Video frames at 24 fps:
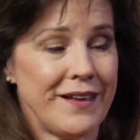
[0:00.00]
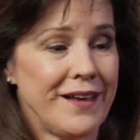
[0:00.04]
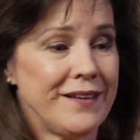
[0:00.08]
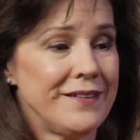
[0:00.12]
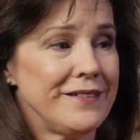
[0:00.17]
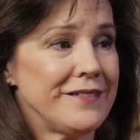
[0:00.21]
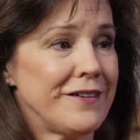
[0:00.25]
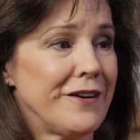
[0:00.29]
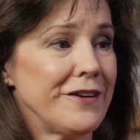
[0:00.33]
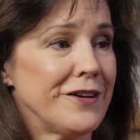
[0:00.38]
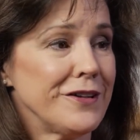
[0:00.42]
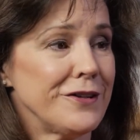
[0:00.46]
I
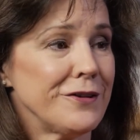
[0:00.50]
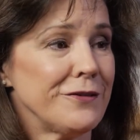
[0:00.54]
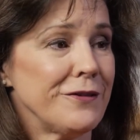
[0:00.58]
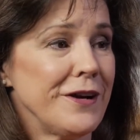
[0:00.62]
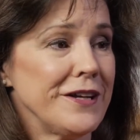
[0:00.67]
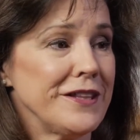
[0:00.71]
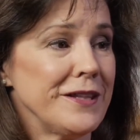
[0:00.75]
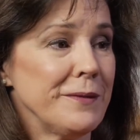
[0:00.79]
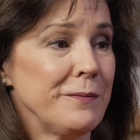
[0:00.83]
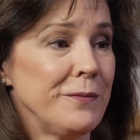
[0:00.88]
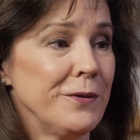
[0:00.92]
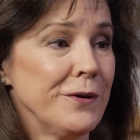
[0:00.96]
started to
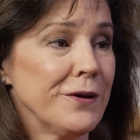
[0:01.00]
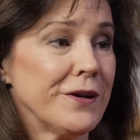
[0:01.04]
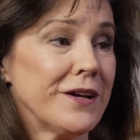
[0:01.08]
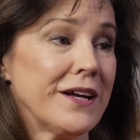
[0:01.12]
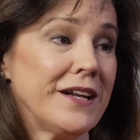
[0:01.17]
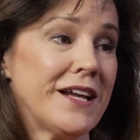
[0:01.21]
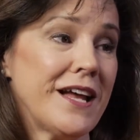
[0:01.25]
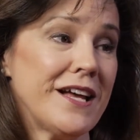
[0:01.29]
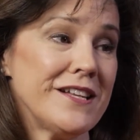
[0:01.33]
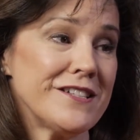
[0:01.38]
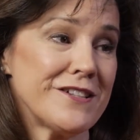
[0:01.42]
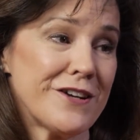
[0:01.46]
write the book,
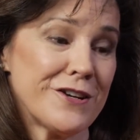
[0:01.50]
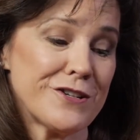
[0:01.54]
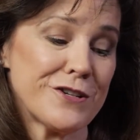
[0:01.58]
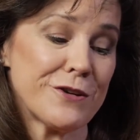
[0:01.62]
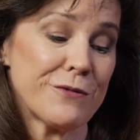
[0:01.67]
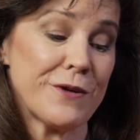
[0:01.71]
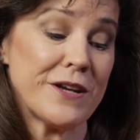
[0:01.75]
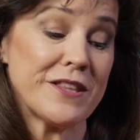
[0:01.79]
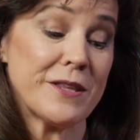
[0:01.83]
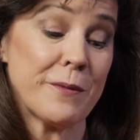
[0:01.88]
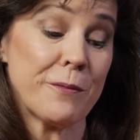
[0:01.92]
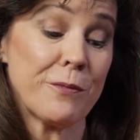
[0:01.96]
and I started
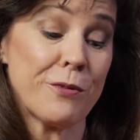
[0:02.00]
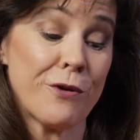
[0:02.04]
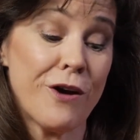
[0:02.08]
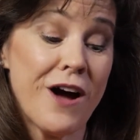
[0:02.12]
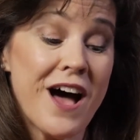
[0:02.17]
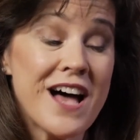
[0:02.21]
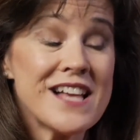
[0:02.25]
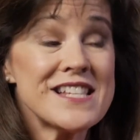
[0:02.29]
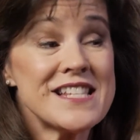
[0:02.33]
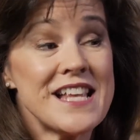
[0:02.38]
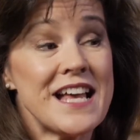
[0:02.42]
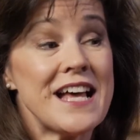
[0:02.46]
to write the
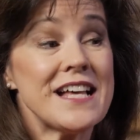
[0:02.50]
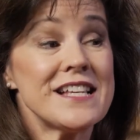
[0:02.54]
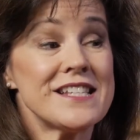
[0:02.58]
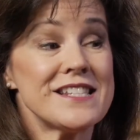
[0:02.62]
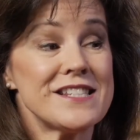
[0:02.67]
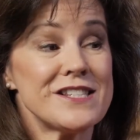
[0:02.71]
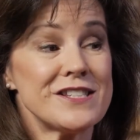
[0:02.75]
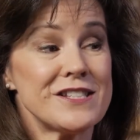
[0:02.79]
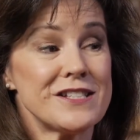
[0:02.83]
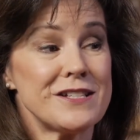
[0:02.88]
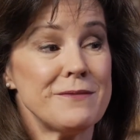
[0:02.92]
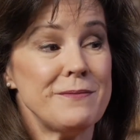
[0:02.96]

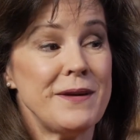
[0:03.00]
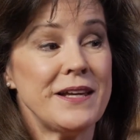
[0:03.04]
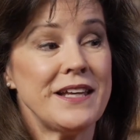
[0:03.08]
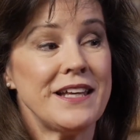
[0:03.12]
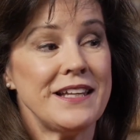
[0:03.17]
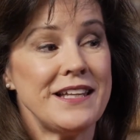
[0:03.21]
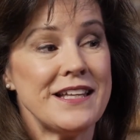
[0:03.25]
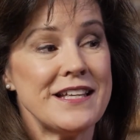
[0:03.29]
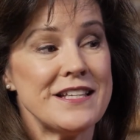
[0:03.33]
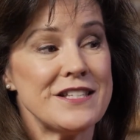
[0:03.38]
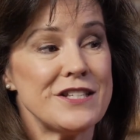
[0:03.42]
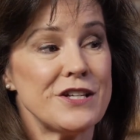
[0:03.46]
process to make
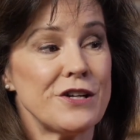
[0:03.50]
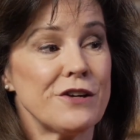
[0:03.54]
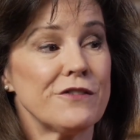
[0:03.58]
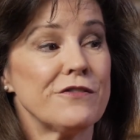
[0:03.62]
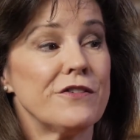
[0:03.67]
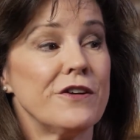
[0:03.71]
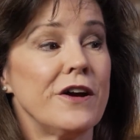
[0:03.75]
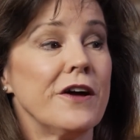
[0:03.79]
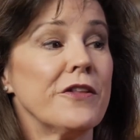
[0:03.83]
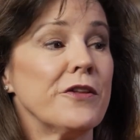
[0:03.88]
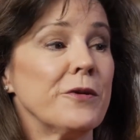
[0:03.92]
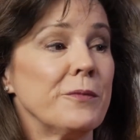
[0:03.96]
it easier
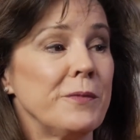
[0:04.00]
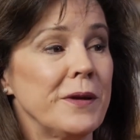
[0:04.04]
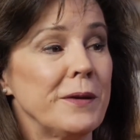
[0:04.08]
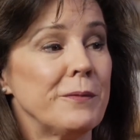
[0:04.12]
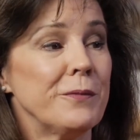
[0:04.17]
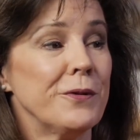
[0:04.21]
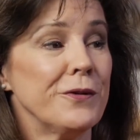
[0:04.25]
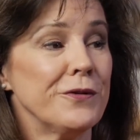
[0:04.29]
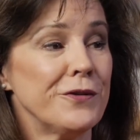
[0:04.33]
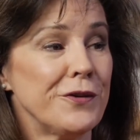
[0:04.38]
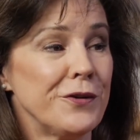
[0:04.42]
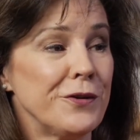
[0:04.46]
for other
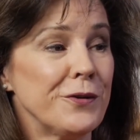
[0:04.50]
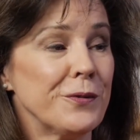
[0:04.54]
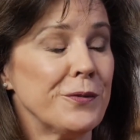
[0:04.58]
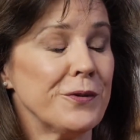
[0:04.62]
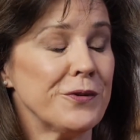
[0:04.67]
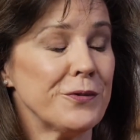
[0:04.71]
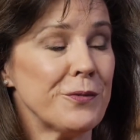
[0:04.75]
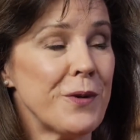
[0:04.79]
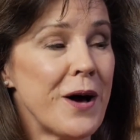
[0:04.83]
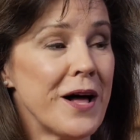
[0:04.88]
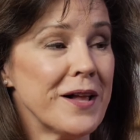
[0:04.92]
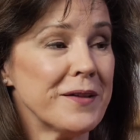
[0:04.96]
people to do
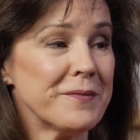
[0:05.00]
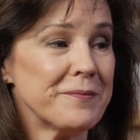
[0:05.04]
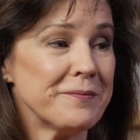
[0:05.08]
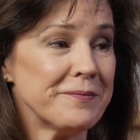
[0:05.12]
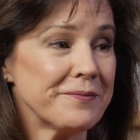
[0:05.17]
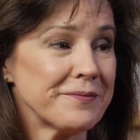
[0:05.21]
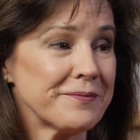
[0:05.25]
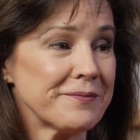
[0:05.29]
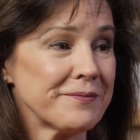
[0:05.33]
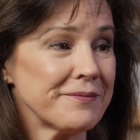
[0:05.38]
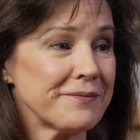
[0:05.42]
as well.